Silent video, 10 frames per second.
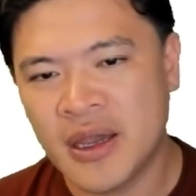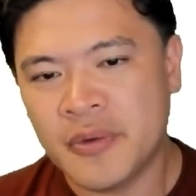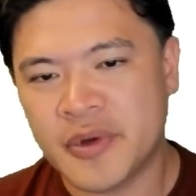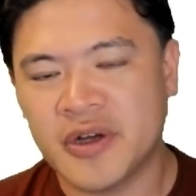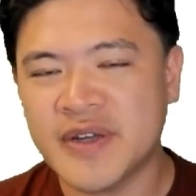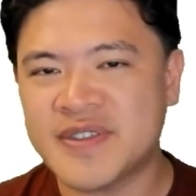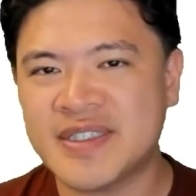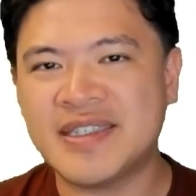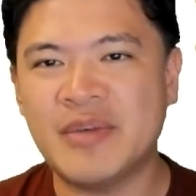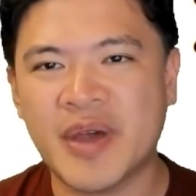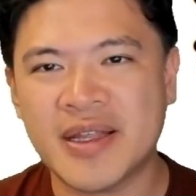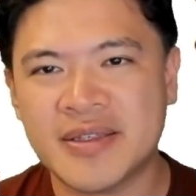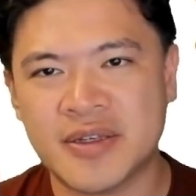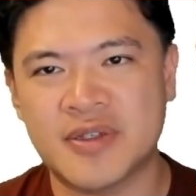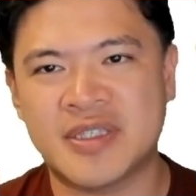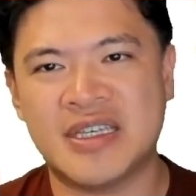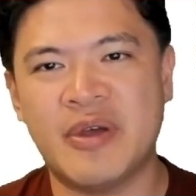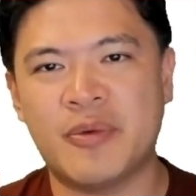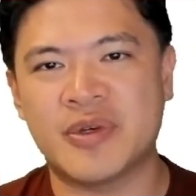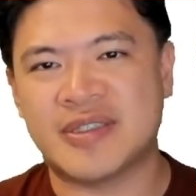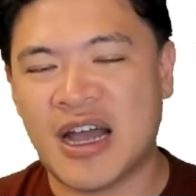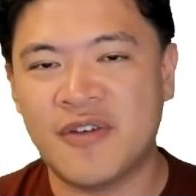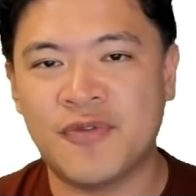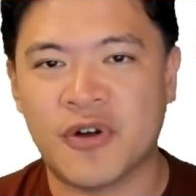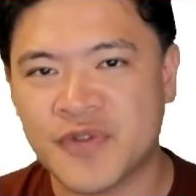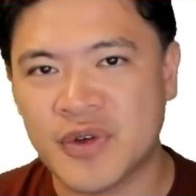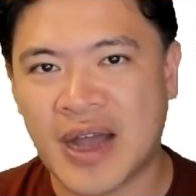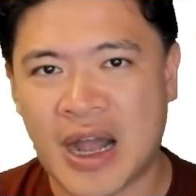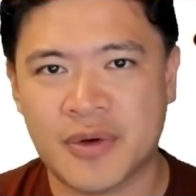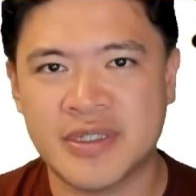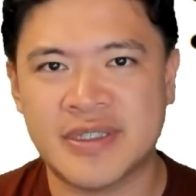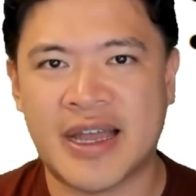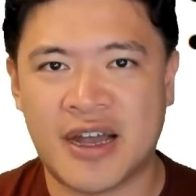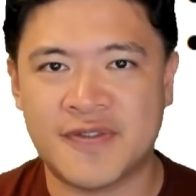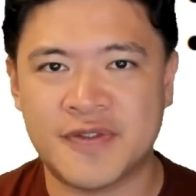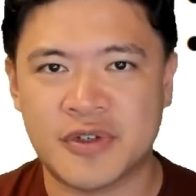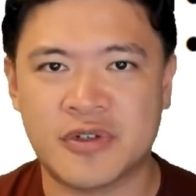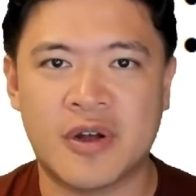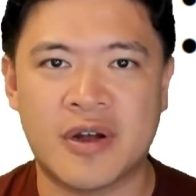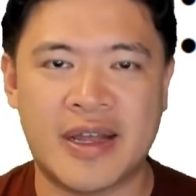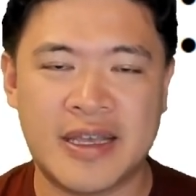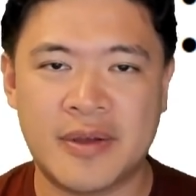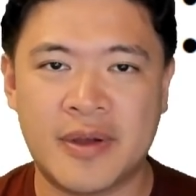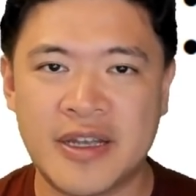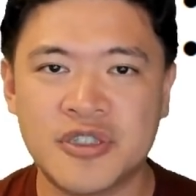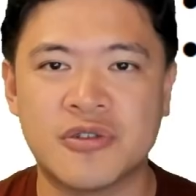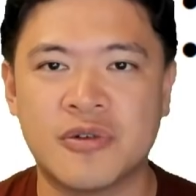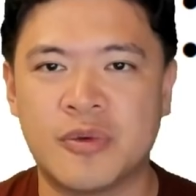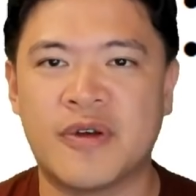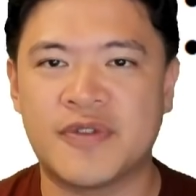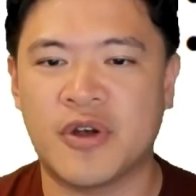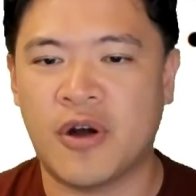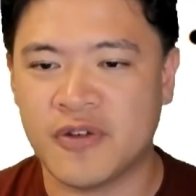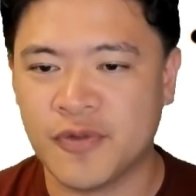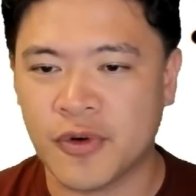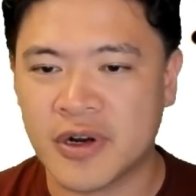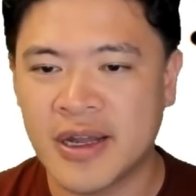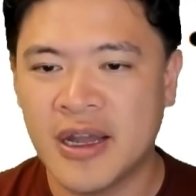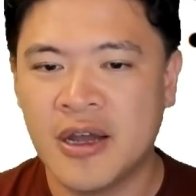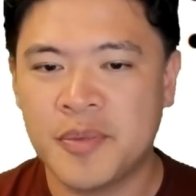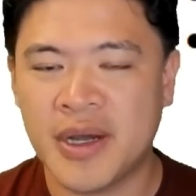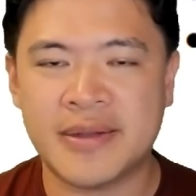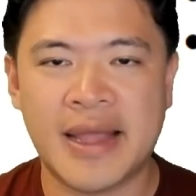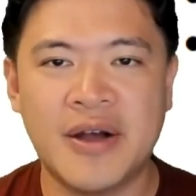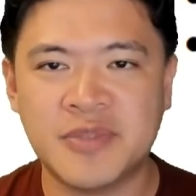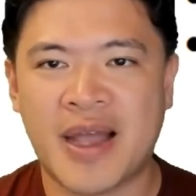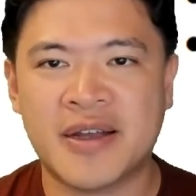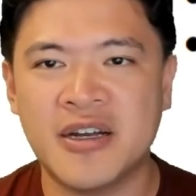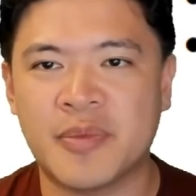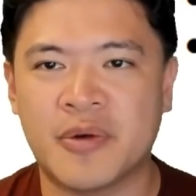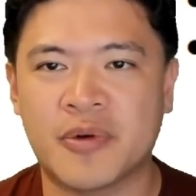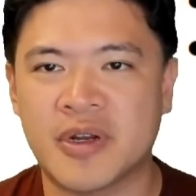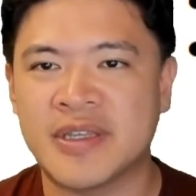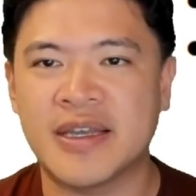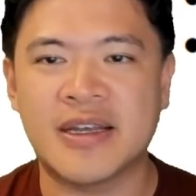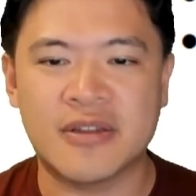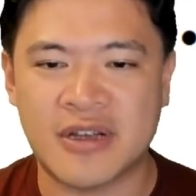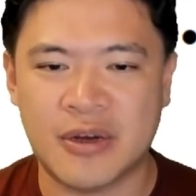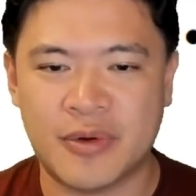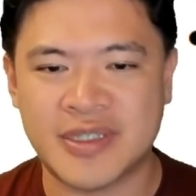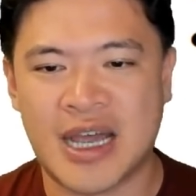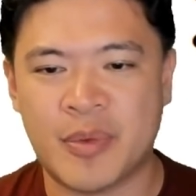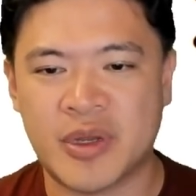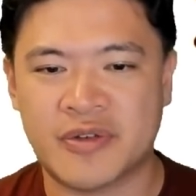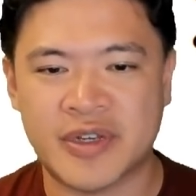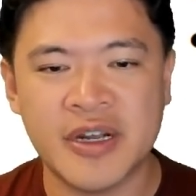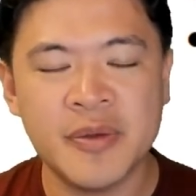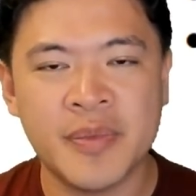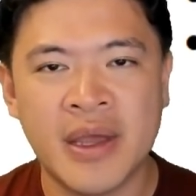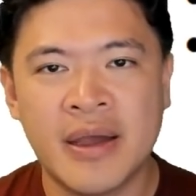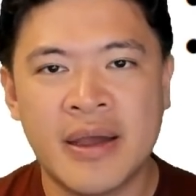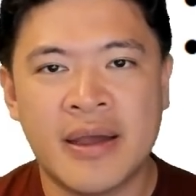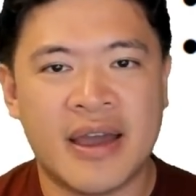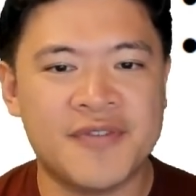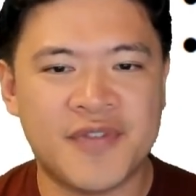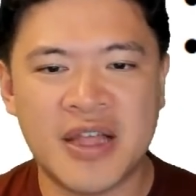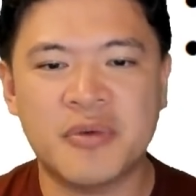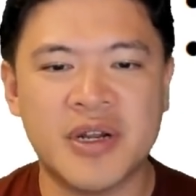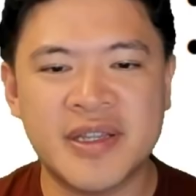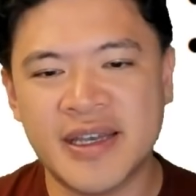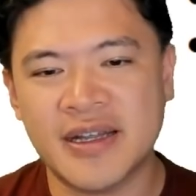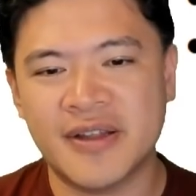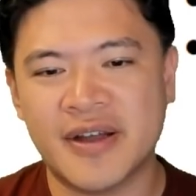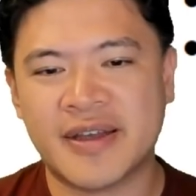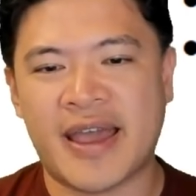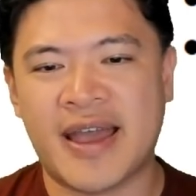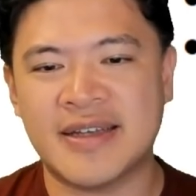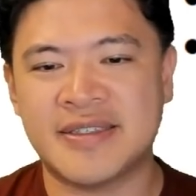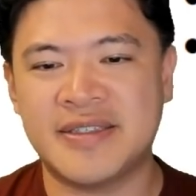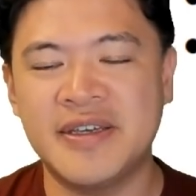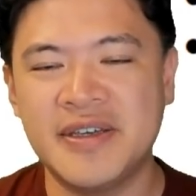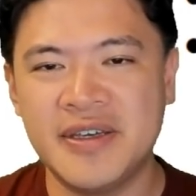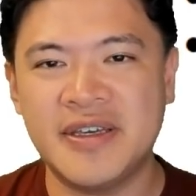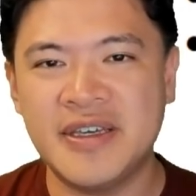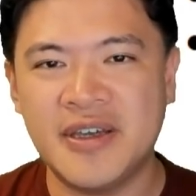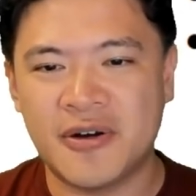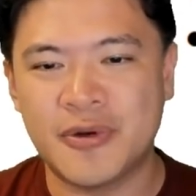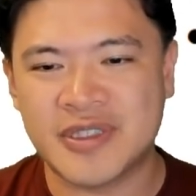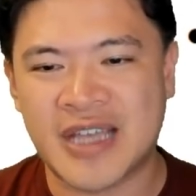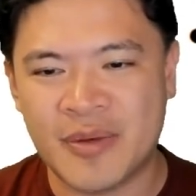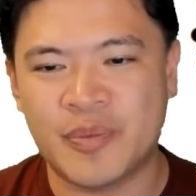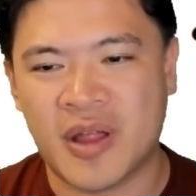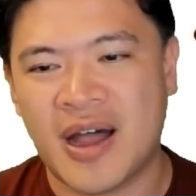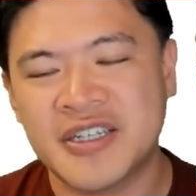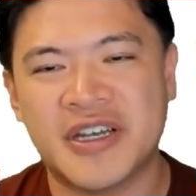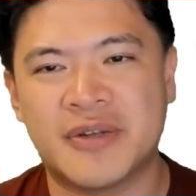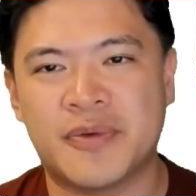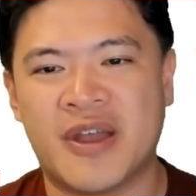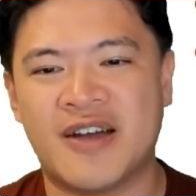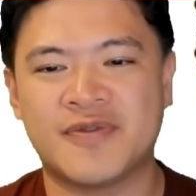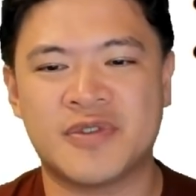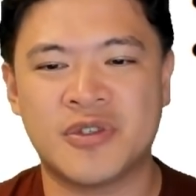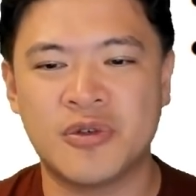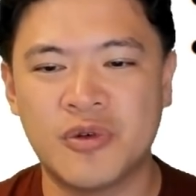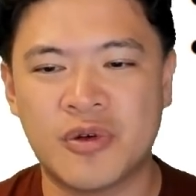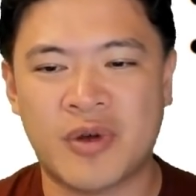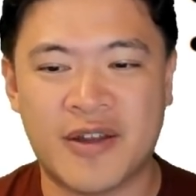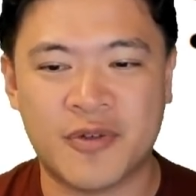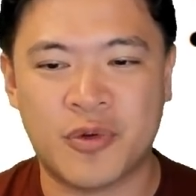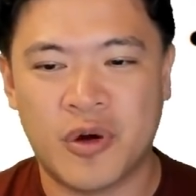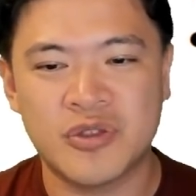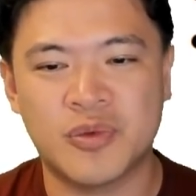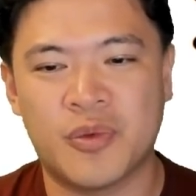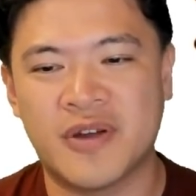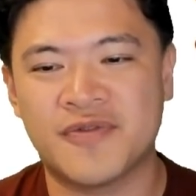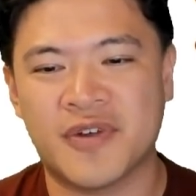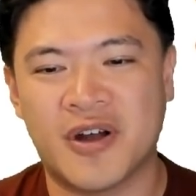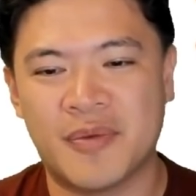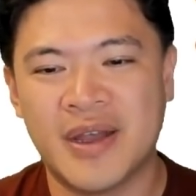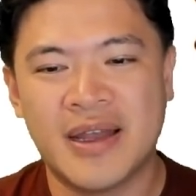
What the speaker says: We also have Steemit. So Steemit was down for a few hours after a issue with the hard fork, but now it's back up and we're going to take a look at what's happening over there. And finally, we're going to take a look at CEOs and blockchain. We have two kind of quotes, one from